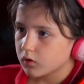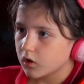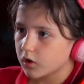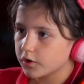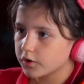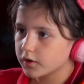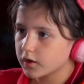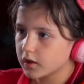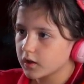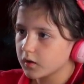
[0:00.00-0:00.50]

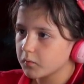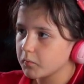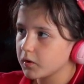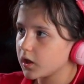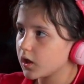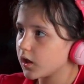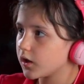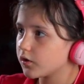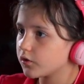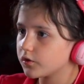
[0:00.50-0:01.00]
Are you kidding me?
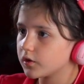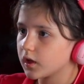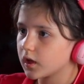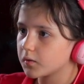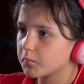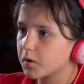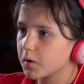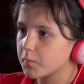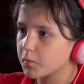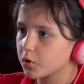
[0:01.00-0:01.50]
I only
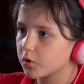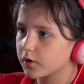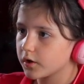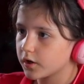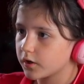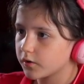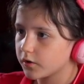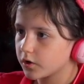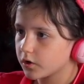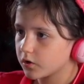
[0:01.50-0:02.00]
had my bow and
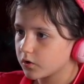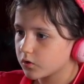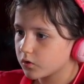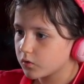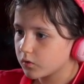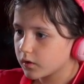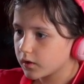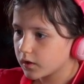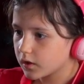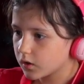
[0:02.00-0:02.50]
arrow.